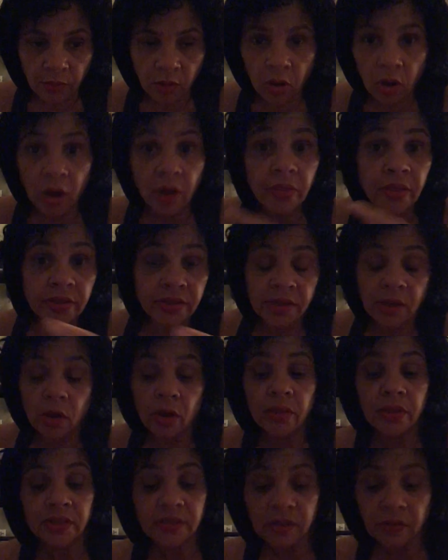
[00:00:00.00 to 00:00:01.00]
all
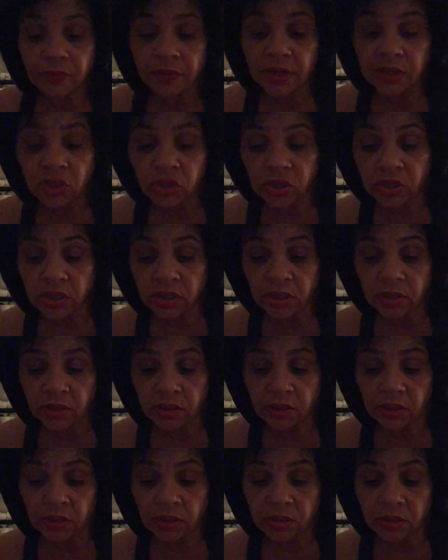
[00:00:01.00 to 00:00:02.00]
the stuff that he
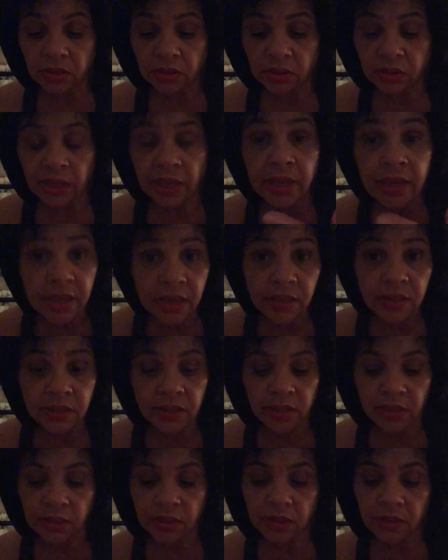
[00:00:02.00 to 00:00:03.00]

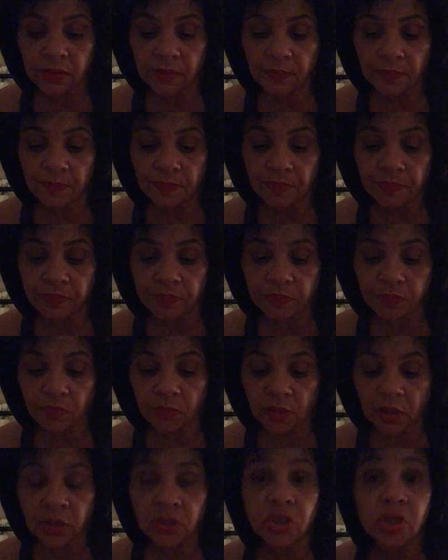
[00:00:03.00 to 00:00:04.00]
did,
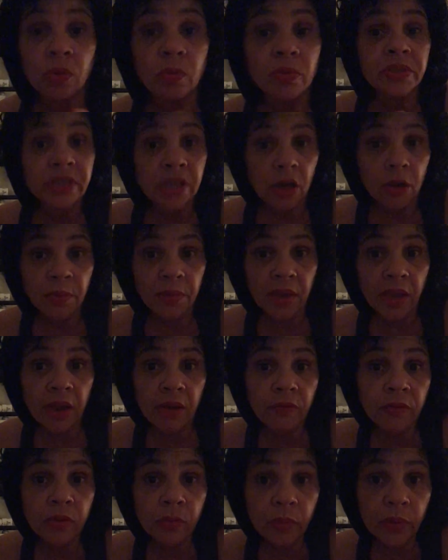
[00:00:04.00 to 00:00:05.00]
she tell me
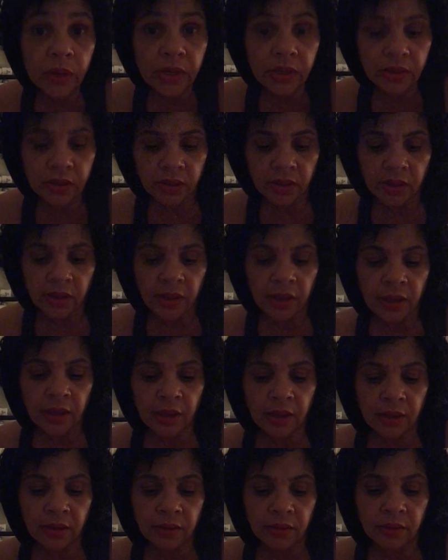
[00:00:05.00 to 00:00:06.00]
every week,
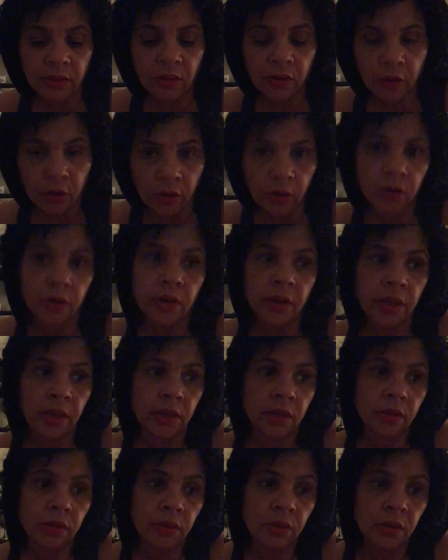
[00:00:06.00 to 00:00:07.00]
and her
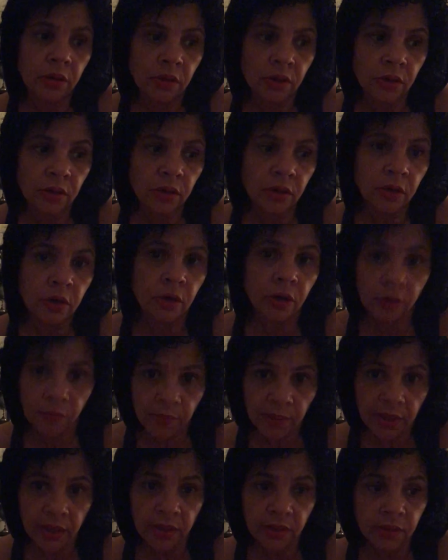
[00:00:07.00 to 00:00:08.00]

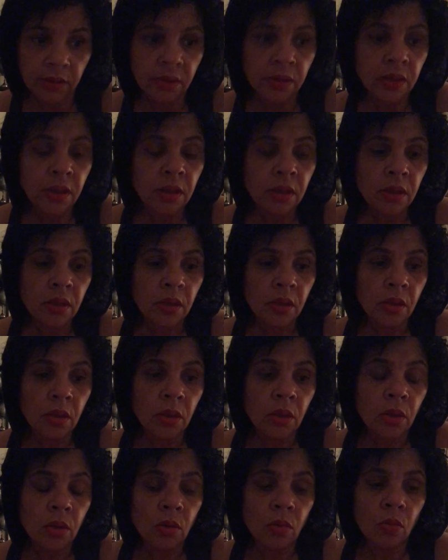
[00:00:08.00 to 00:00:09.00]
man
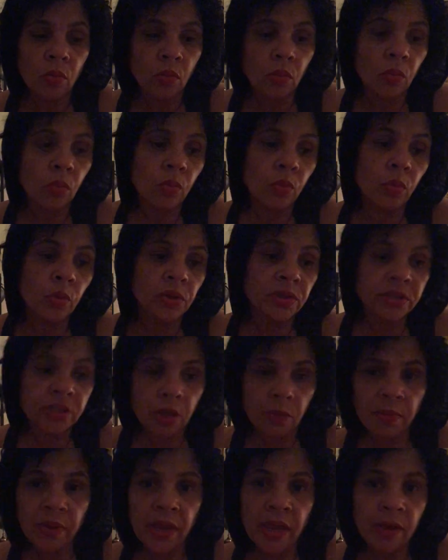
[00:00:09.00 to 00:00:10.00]
would tell
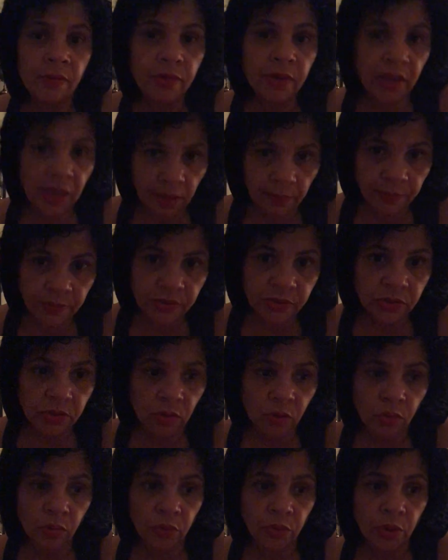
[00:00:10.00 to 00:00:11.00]
me every
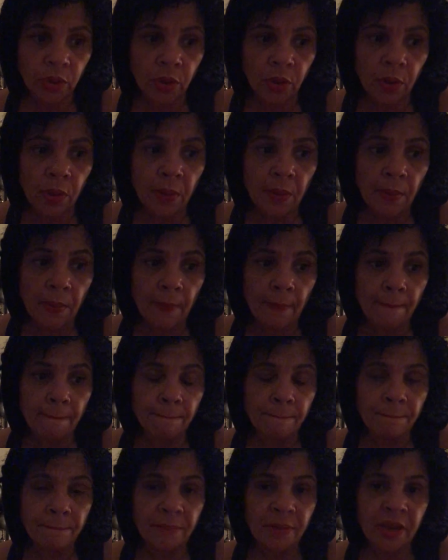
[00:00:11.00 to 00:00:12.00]
episode,
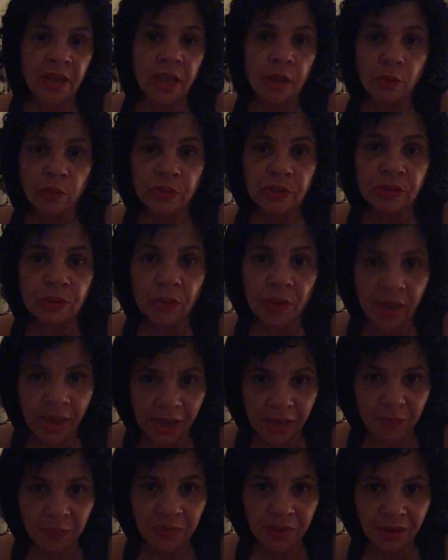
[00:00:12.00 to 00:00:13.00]
but it was to
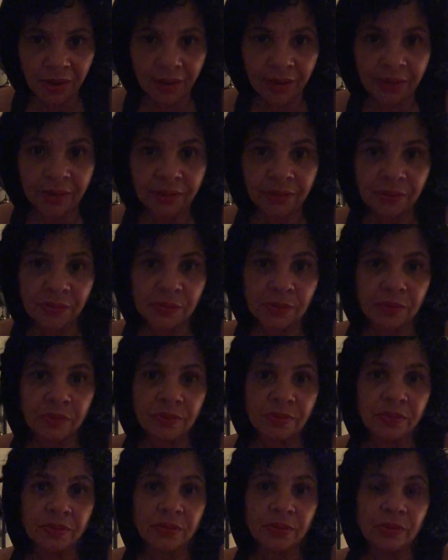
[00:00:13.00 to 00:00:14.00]
egg me on
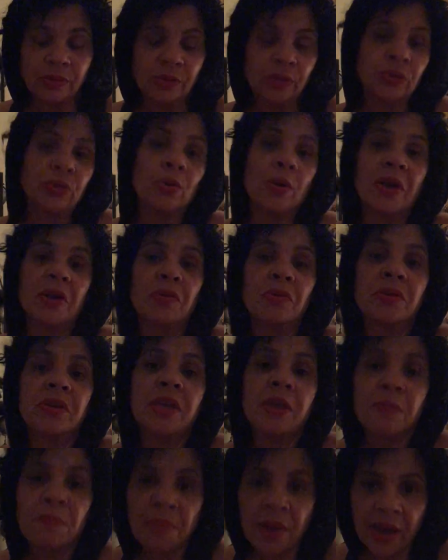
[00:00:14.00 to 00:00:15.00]
so I could
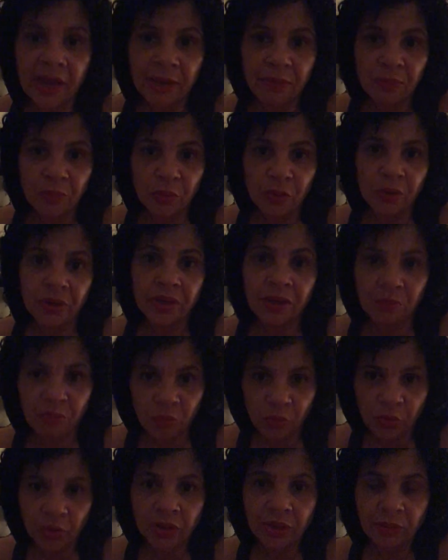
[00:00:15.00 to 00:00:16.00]
keep buying more and
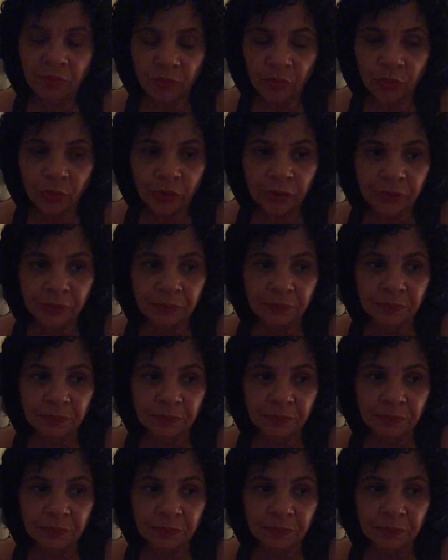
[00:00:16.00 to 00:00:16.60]
more and more.